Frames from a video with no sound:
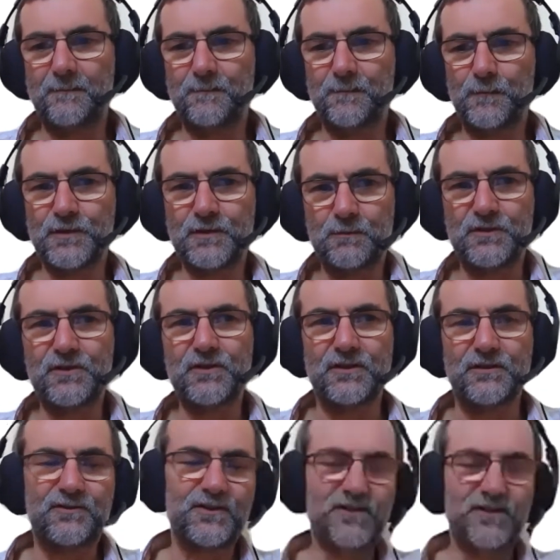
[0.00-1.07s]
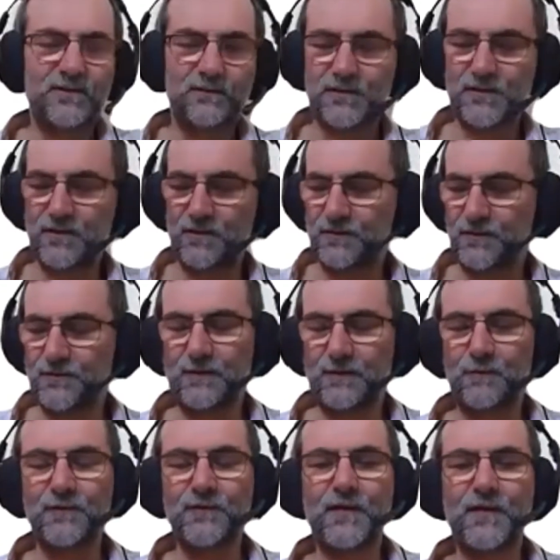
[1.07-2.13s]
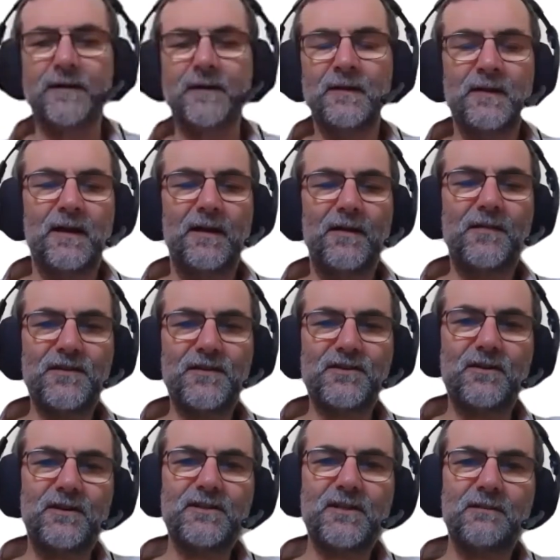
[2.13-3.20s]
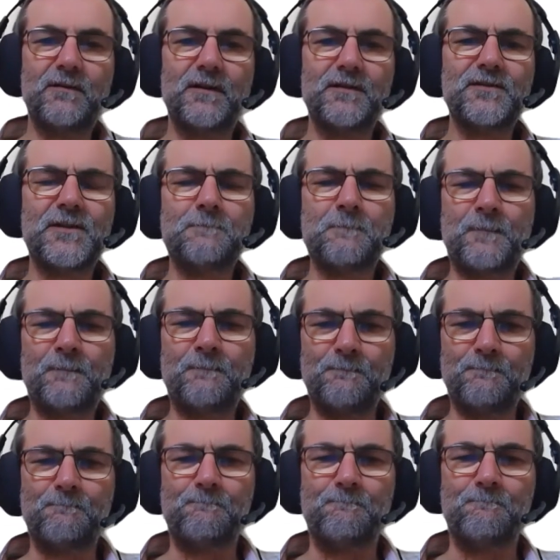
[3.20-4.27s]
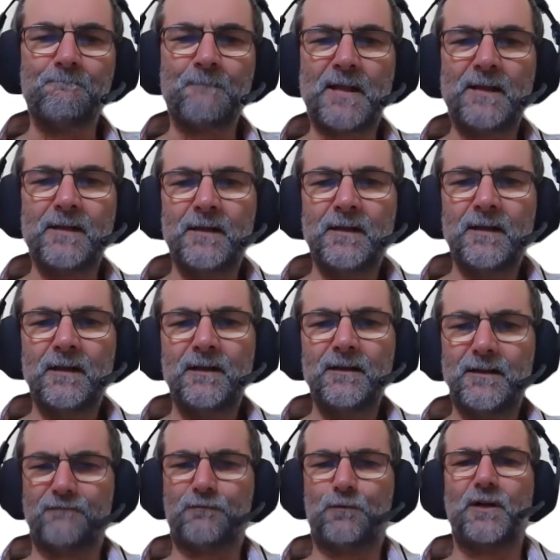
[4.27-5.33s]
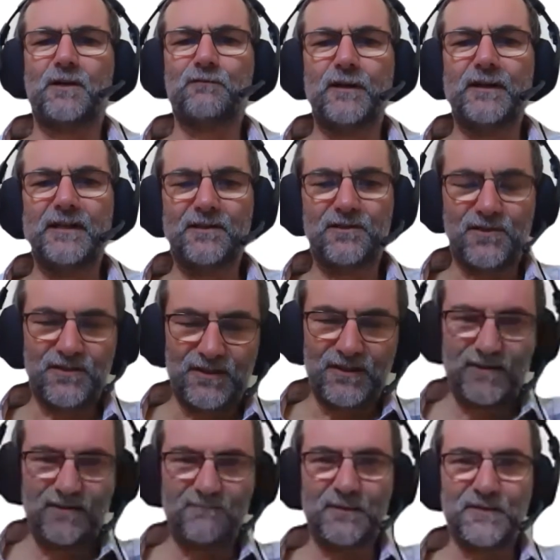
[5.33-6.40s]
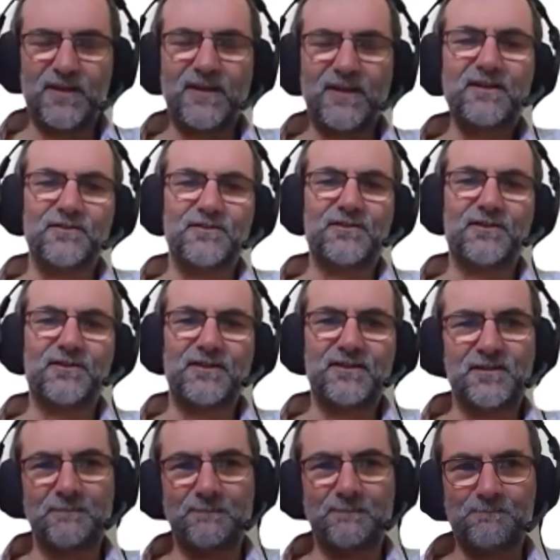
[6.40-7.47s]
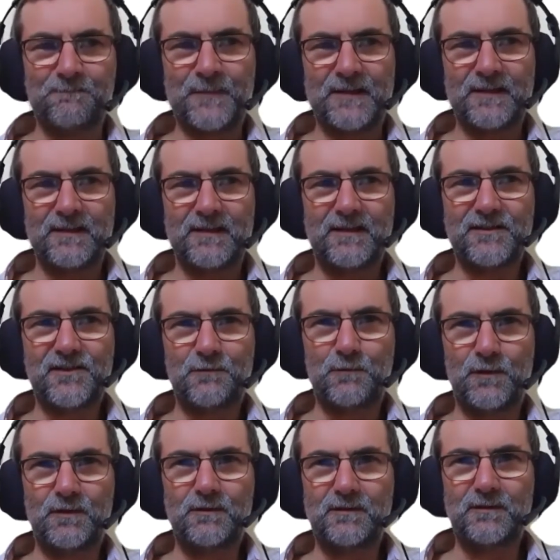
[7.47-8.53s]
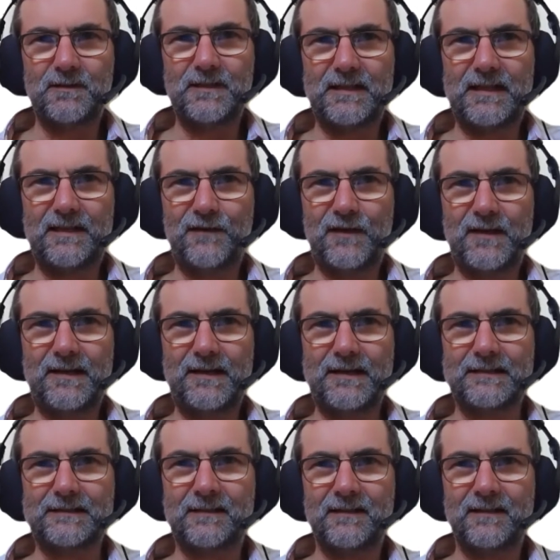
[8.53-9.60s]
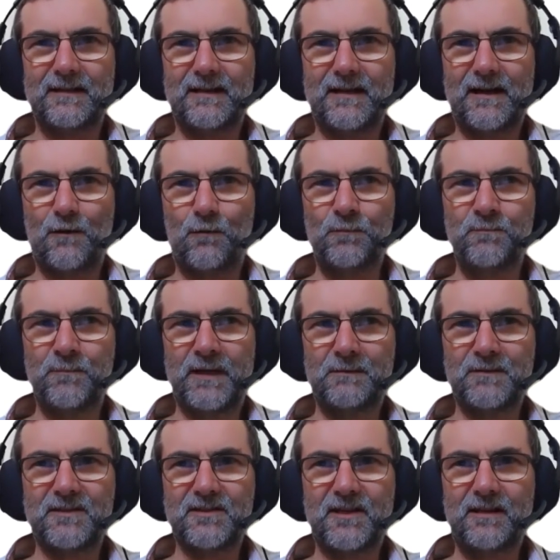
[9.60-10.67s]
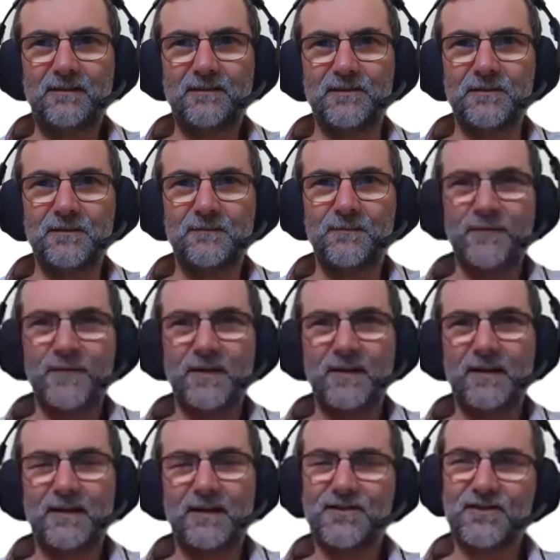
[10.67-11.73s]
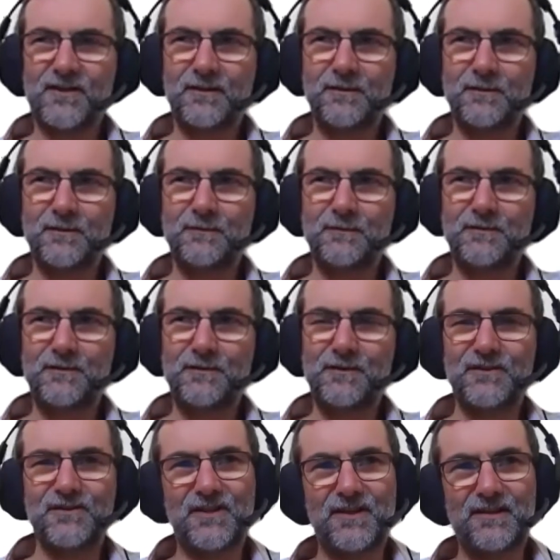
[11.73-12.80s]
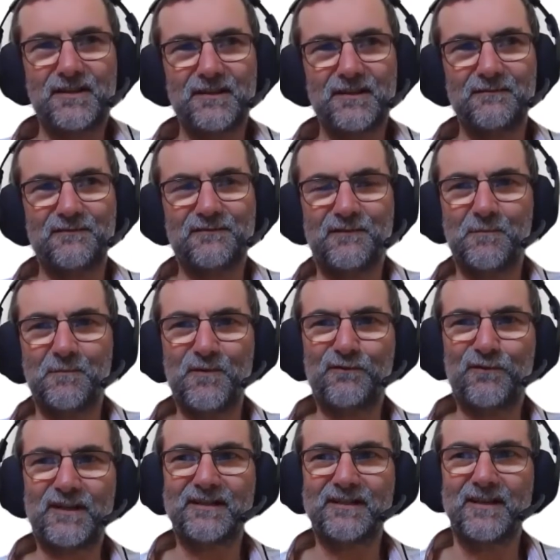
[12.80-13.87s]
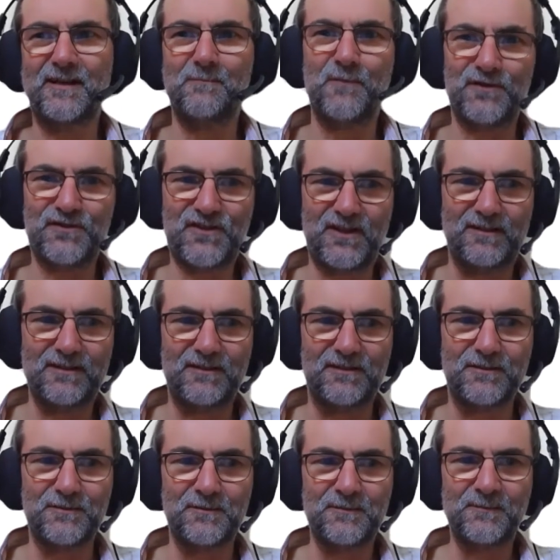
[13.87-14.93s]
which is interesting. Eventually I'll do that one day. And this guy turned around and said, you ever worked for any interesting government agencies? I said, well, if I had, I wouldn't be able to tell you. And so you can take it from the fact that I'm not telling you